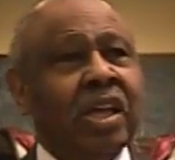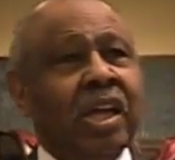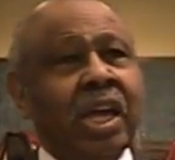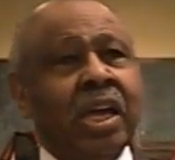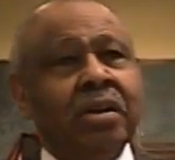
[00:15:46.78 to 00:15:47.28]

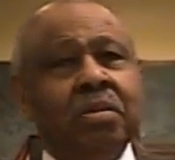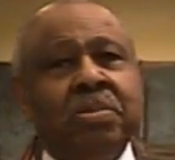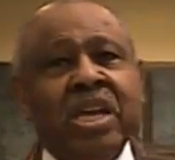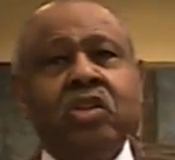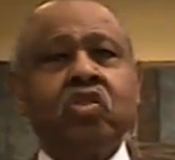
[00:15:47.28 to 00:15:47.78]
And
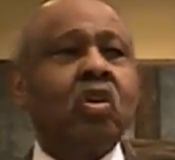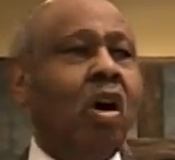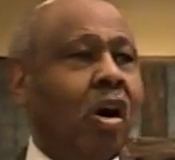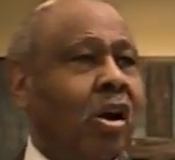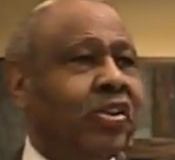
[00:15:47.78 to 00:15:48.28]
based
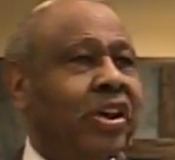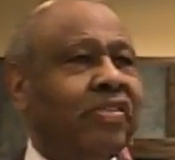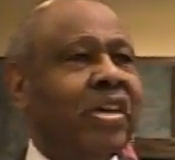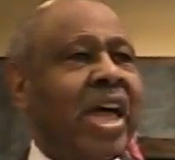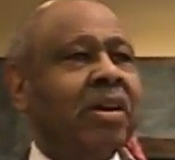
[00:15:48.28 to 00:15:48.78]
on
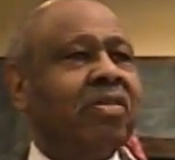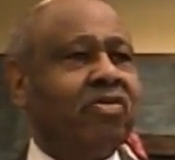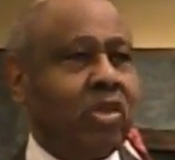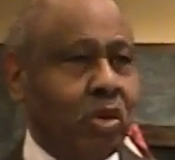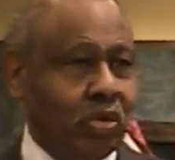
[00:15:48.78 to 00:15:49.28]
that
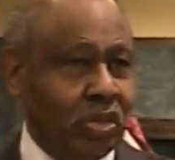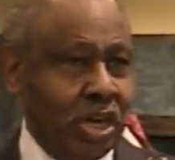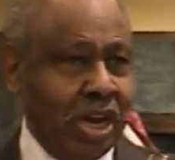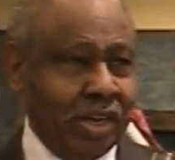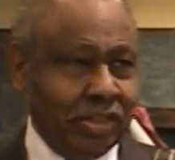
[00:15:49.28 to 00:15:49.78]
verse
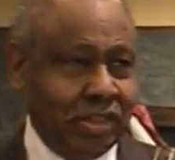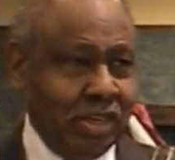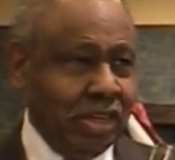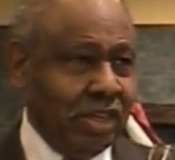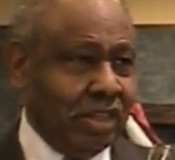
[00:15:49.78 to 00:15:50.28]
as
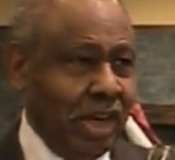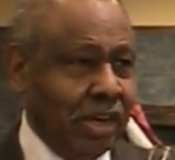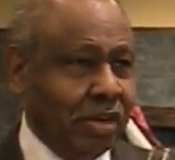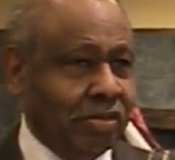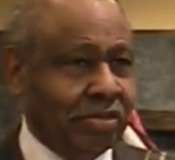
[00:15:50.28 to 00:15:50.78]
the
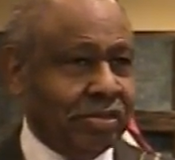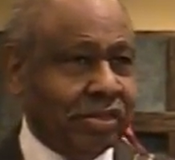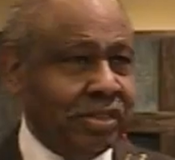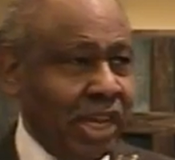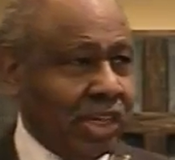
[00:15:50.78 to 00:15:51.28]
kind of
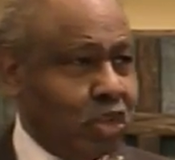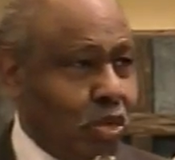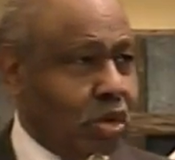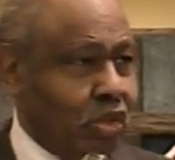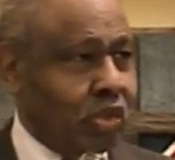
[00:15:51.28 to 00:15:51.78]

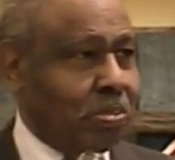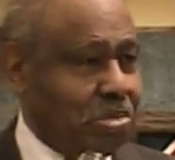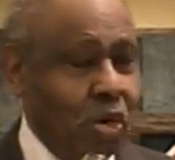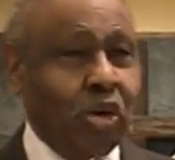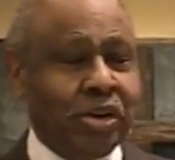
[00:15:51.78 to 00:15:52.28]
textual
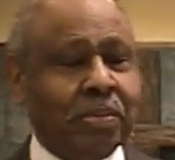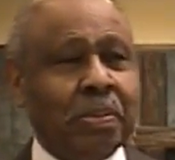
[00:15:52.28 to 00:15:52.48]
support,